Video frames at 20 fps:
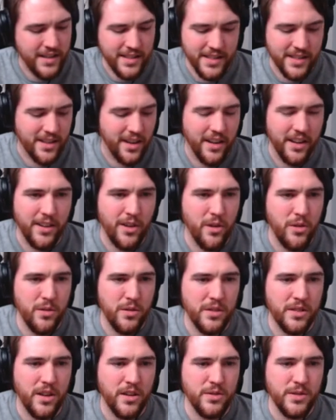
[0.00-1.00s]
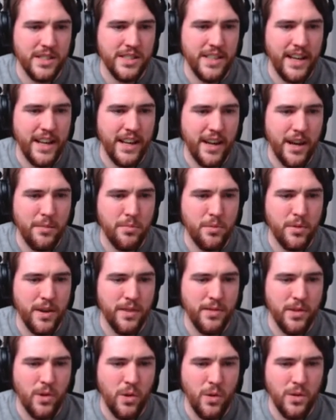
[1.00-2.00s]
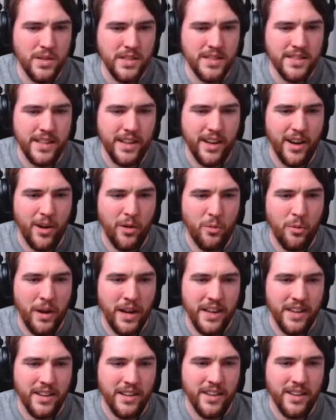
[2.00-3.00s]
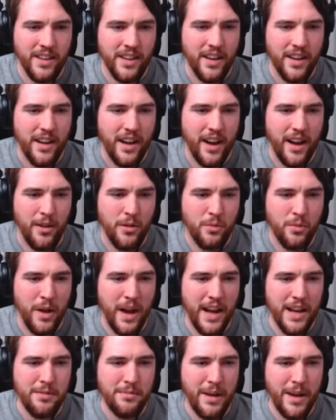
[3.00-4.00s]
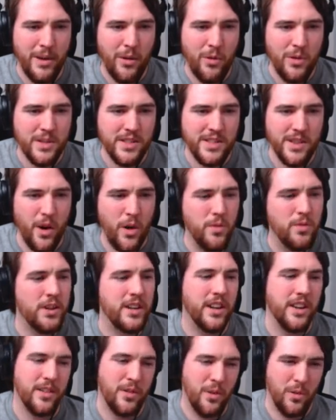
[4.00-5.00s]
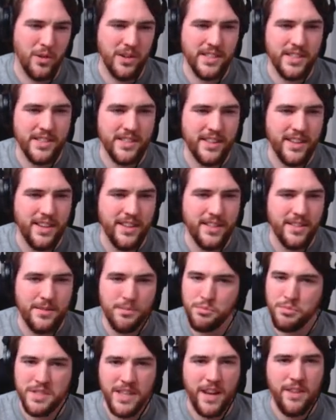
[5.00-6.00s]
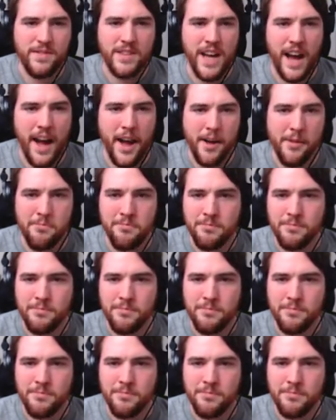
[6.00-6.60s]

just got to go snag up whatever horse they got waiting. I'll ride my horse over to the horse. Save time.